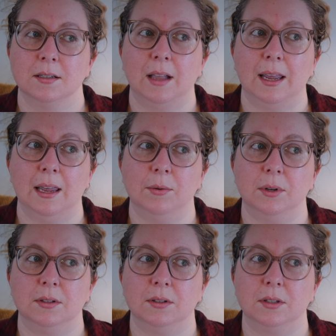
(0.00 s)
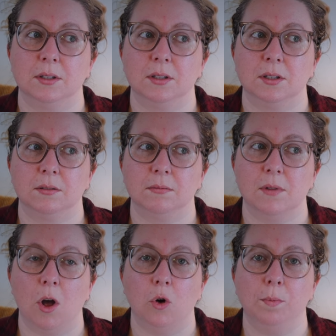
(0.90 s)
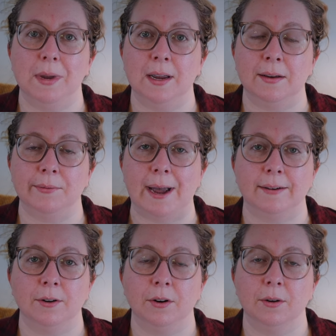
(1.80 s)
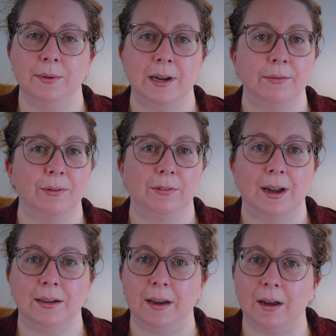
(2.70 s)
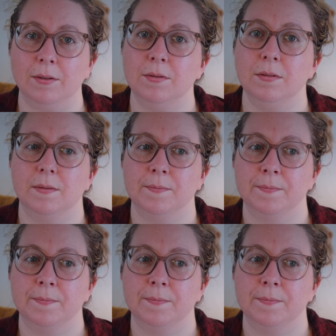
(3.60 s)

Like, he was hoping Ragnar would never find out.